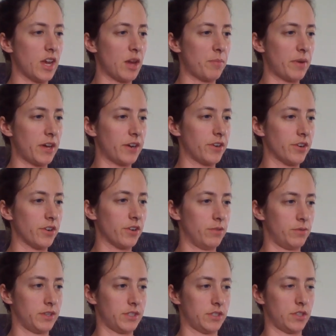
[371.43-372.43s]
up at her,
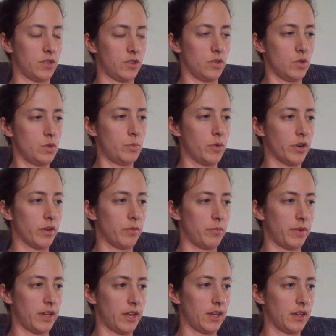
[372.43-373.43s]
was the newborn
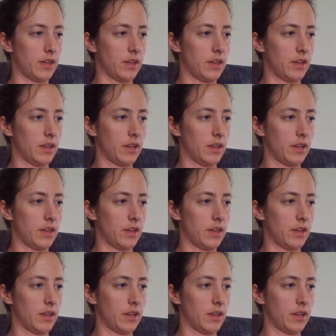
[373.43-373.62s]
pig.